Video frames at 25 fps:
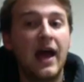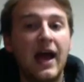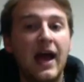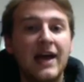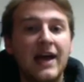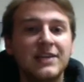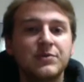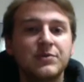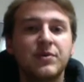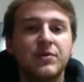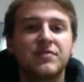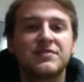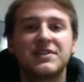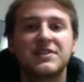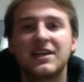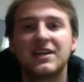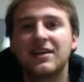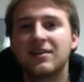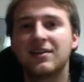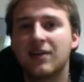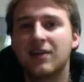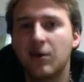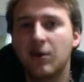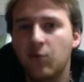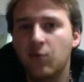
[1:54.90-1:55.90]
As we have
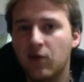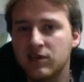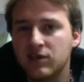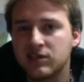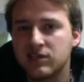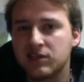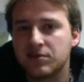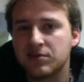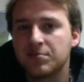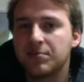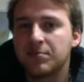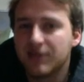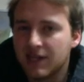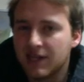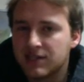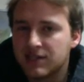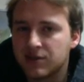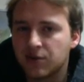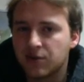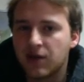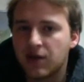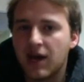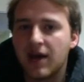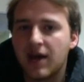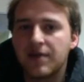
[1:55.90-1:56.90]
seen, it wasn't, but that's
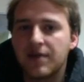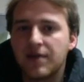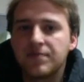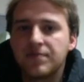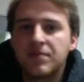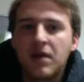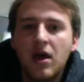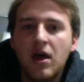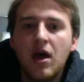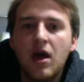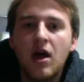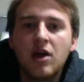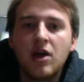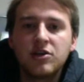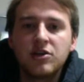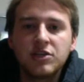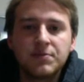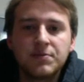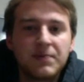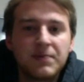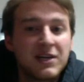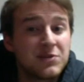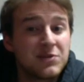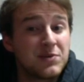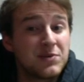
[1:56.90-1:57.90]
okay.
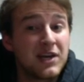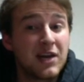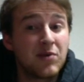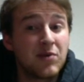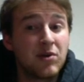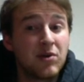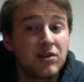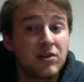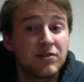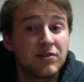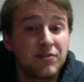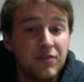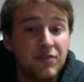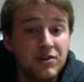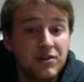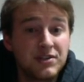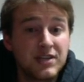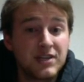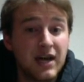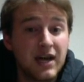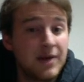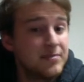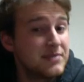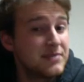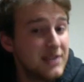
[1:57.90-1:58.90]
Just because we get it wrong the first
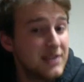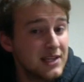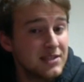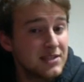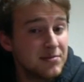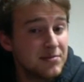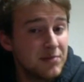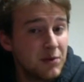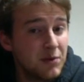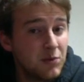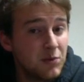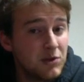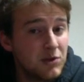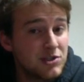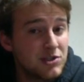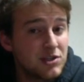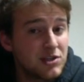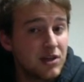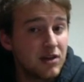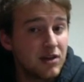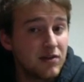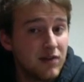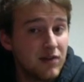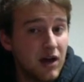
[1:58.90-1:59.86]
time doesn't mean we should give